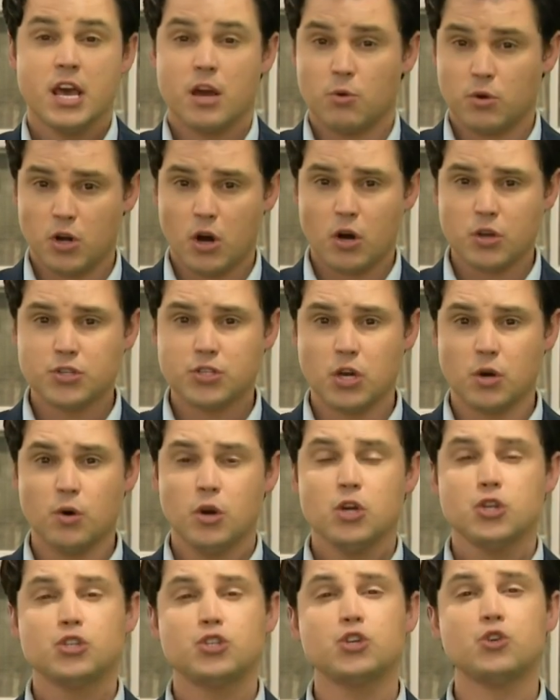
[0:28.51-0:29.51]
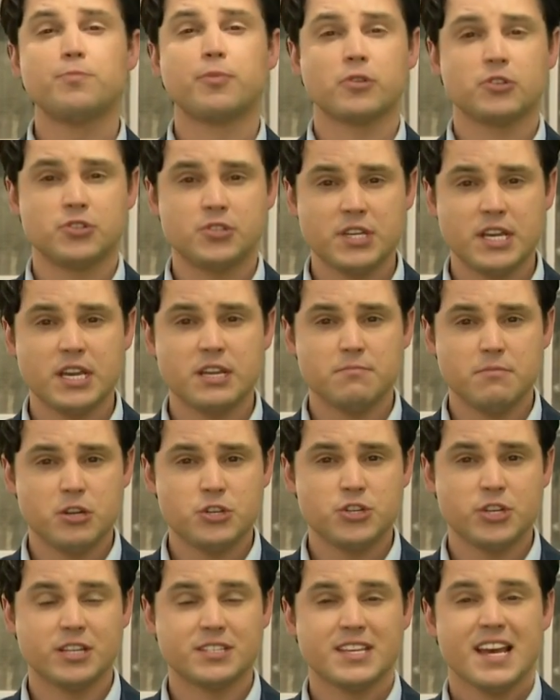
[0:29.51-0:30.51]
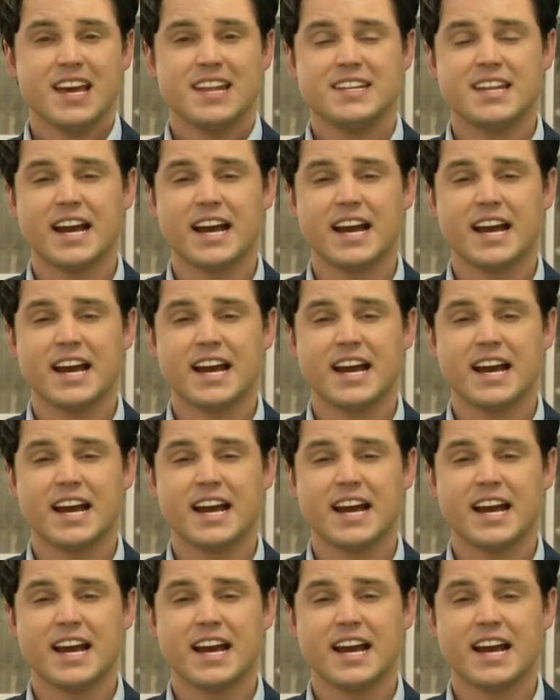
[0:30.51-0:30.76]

It would also supersede Michigan's